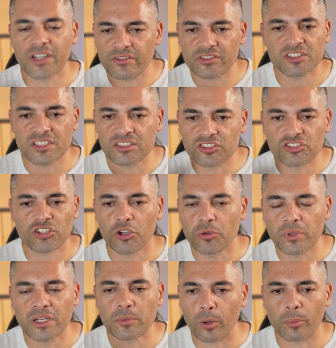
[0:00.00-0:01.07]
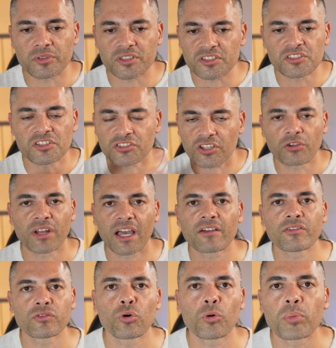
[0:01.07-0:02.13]
never seen so many properties that don't have
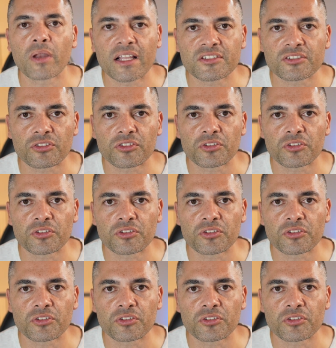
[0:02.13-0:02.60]
floor plans on